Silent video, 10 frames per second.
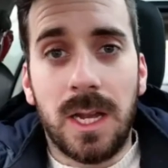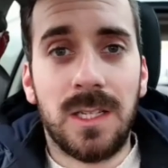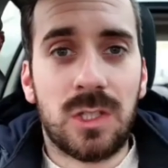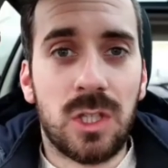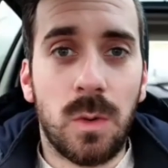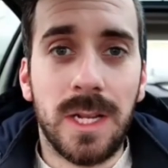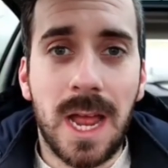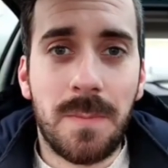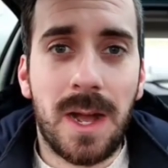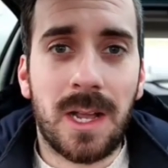Okay, so we're going
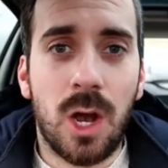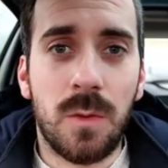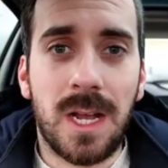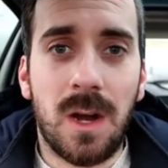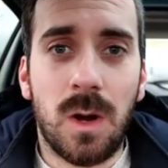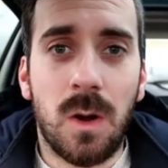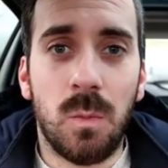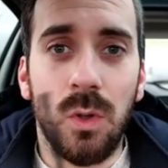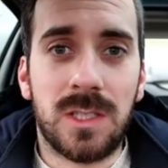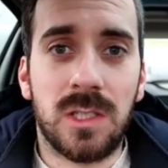to head back home now
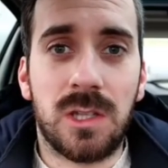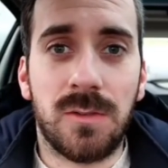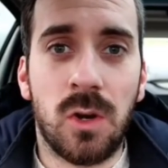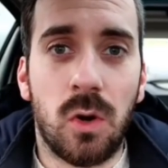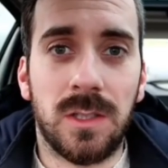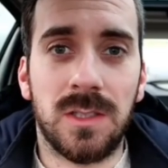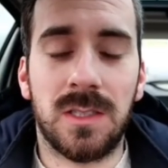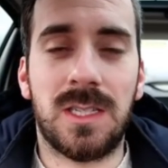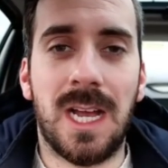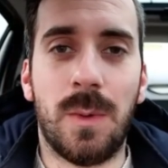and we'll listen to the recordings
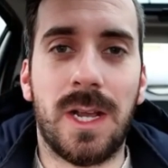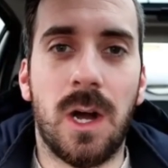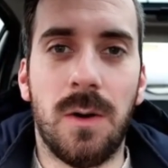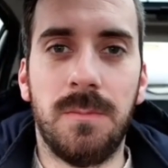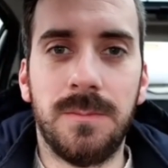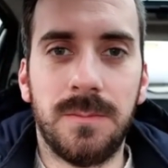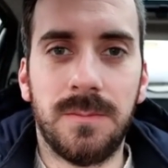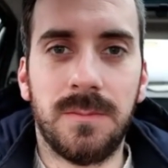and see how we got on.